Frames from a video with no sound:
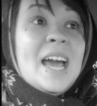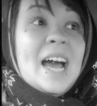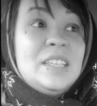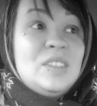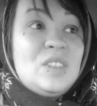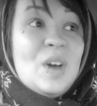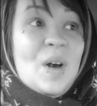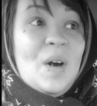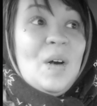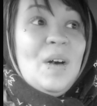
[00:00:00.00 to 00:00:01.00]
And
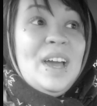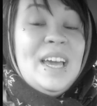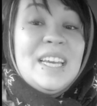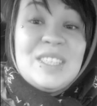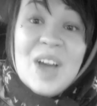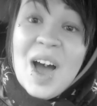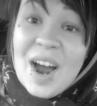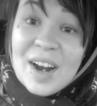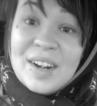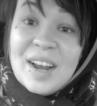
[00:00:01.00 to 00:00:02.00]
so it's
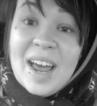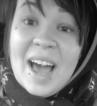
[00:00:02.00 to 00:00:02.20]
hard.